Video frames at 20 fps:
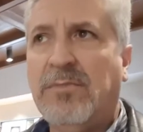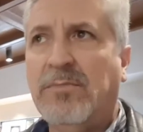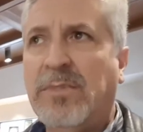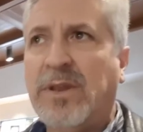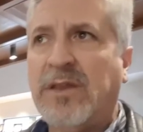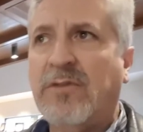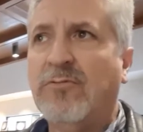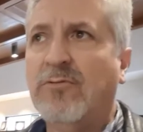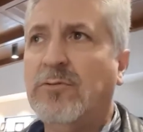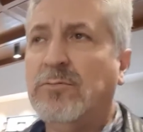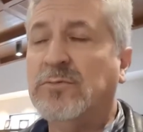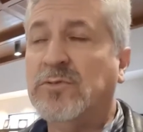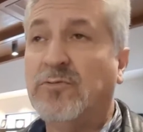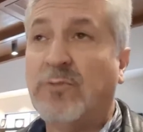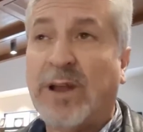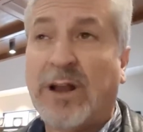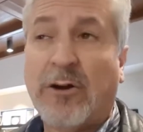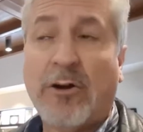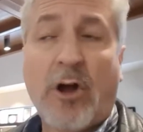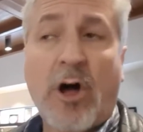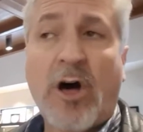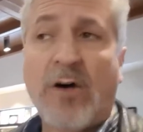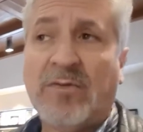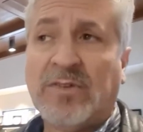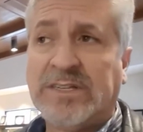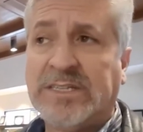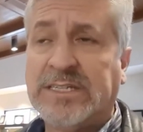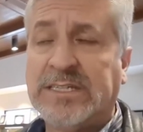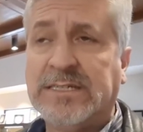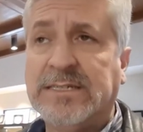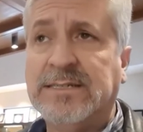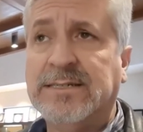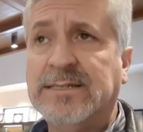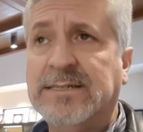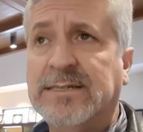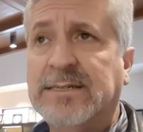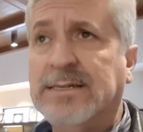meeting rooms, regular offices.